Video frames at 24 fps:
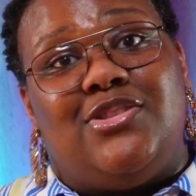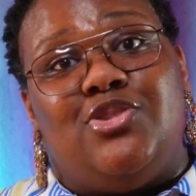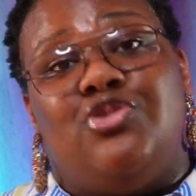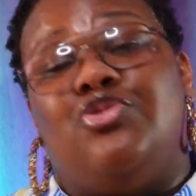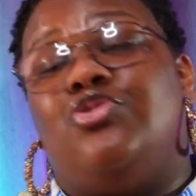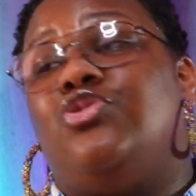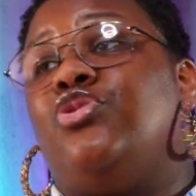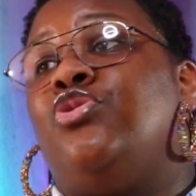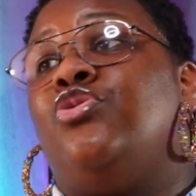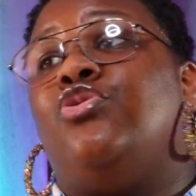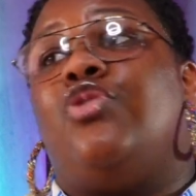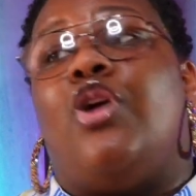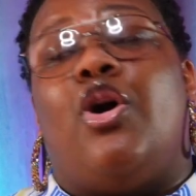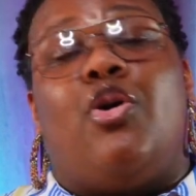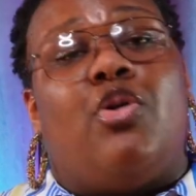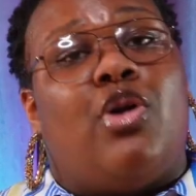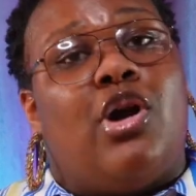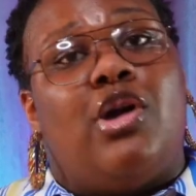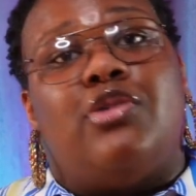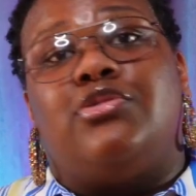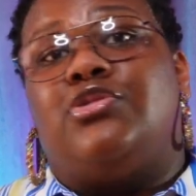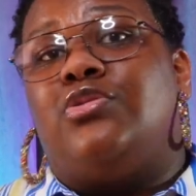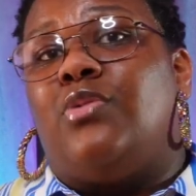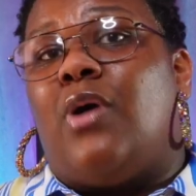You you gonna
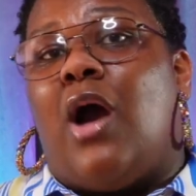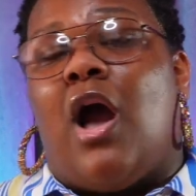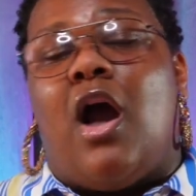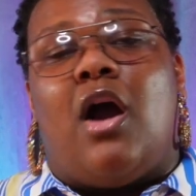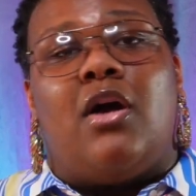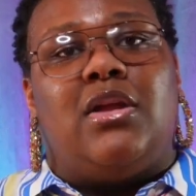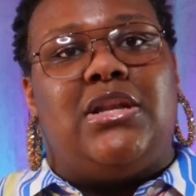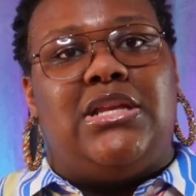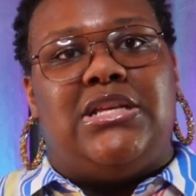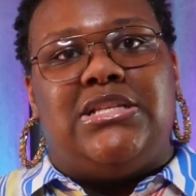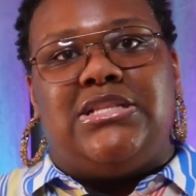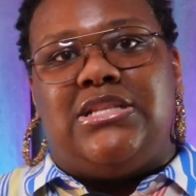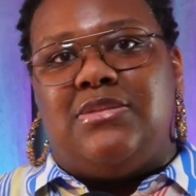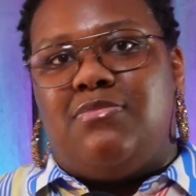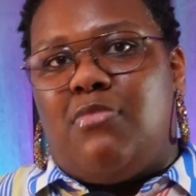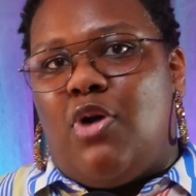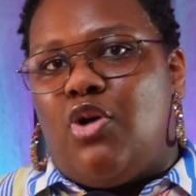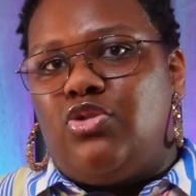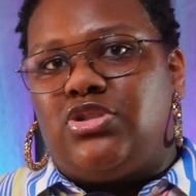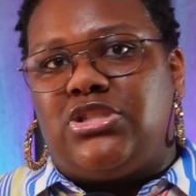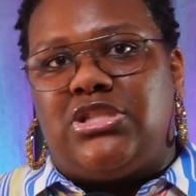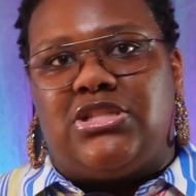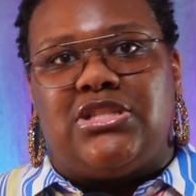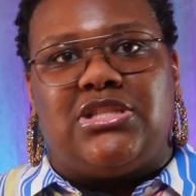go through all these
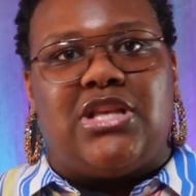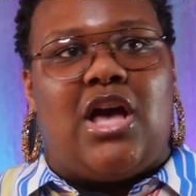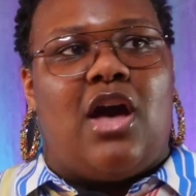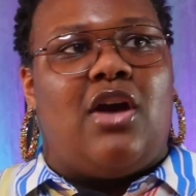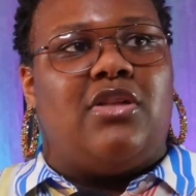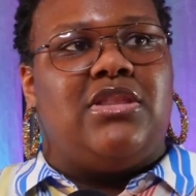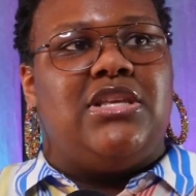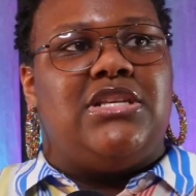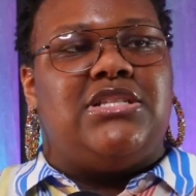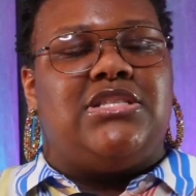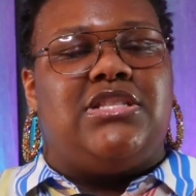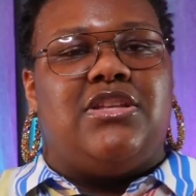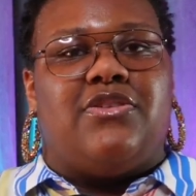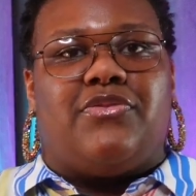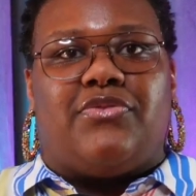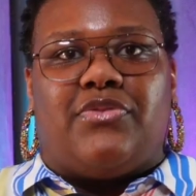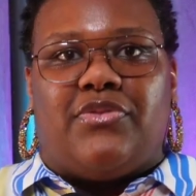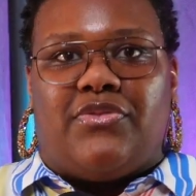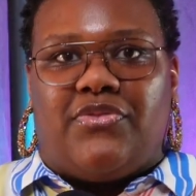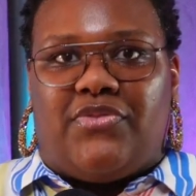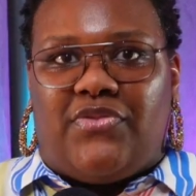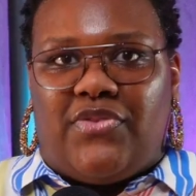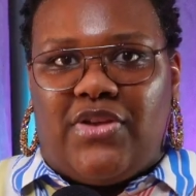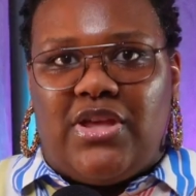emotions, all these
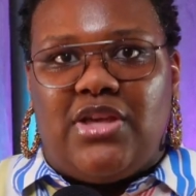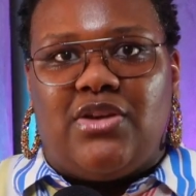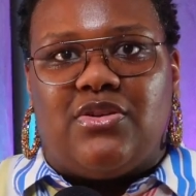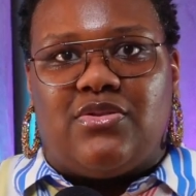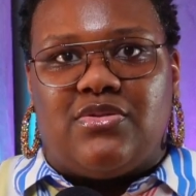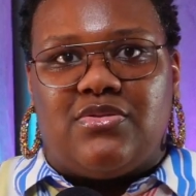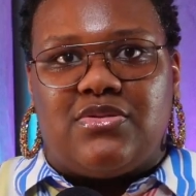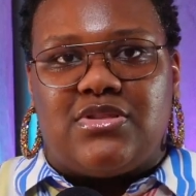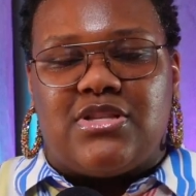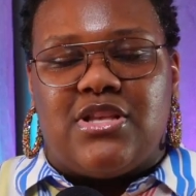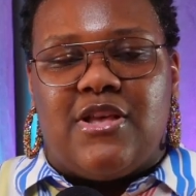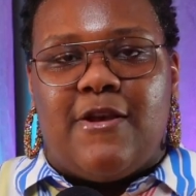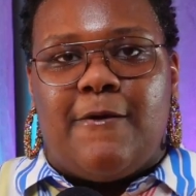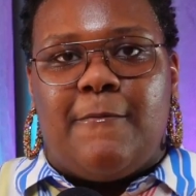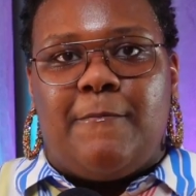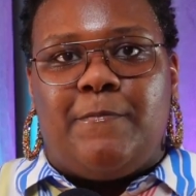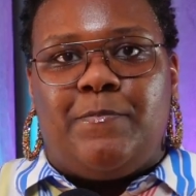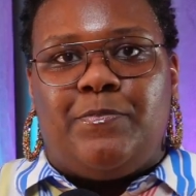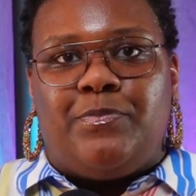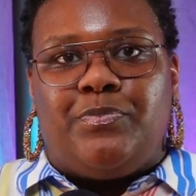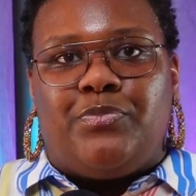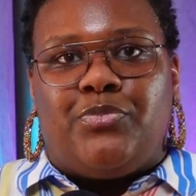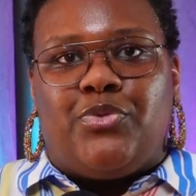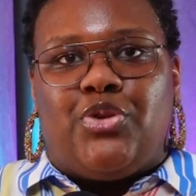different feels.
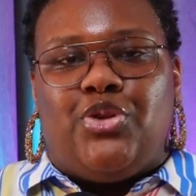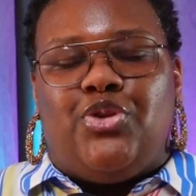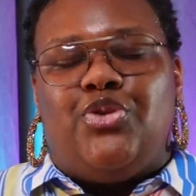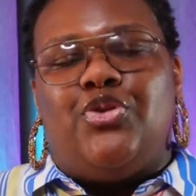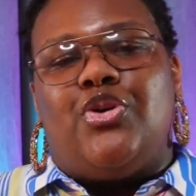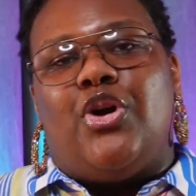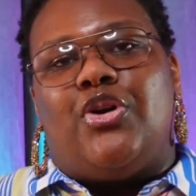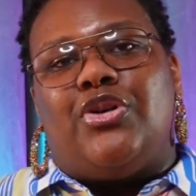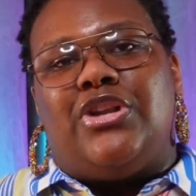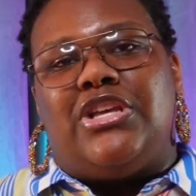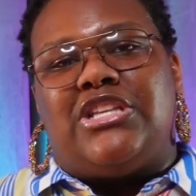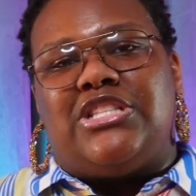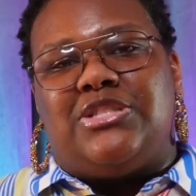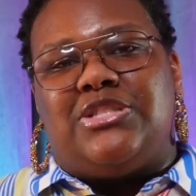you gonna